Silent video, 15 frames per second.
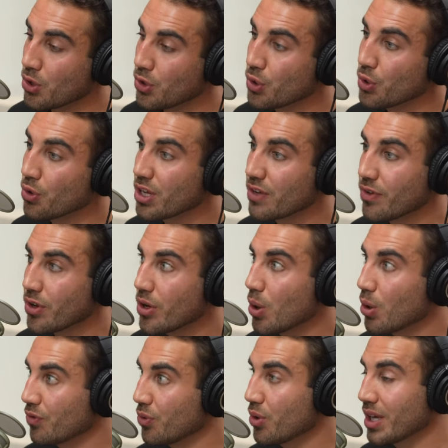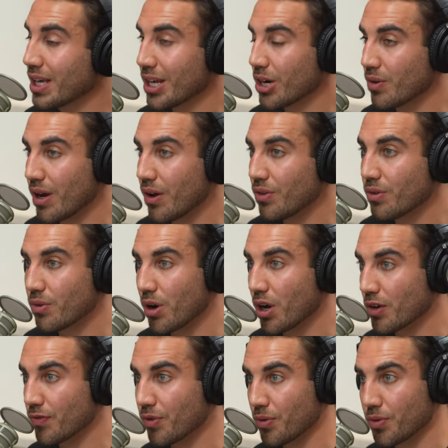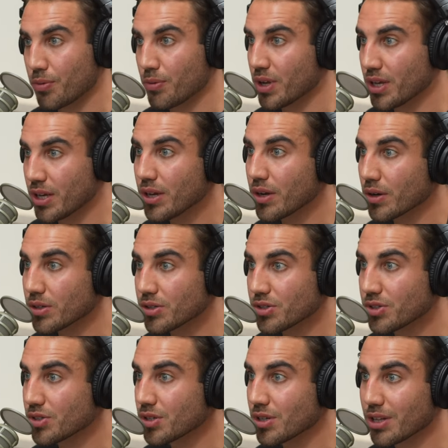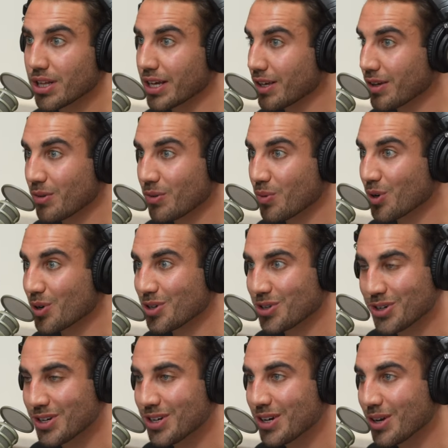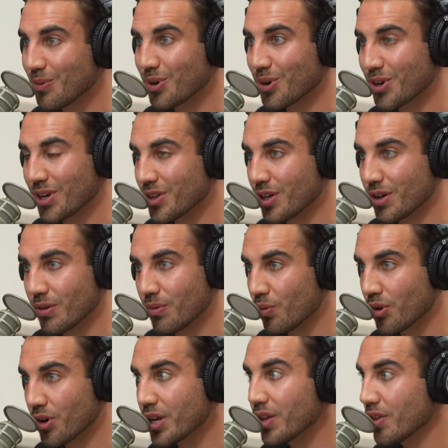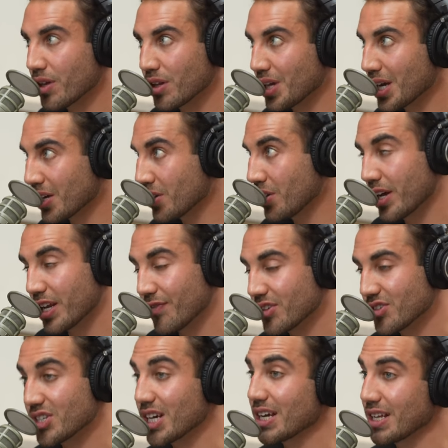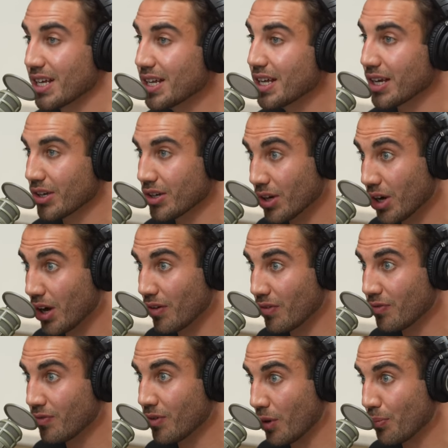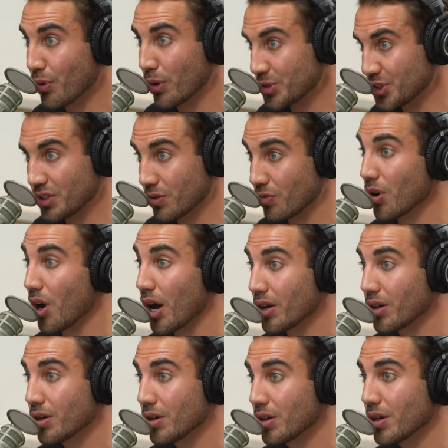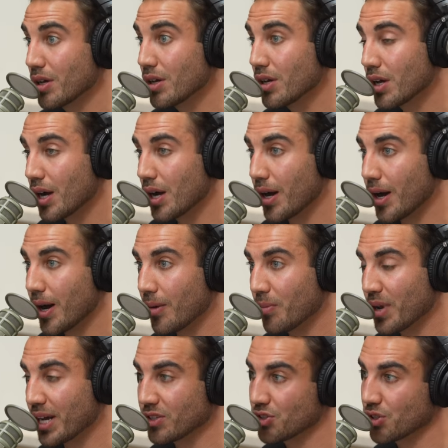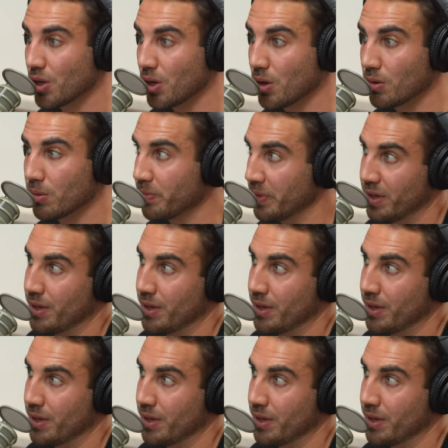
you don't even know if you can get around the rock for three years. Like no, we're exactly. we're in the we're in the like not even second inning of approaching the rock. That's right. Um, and so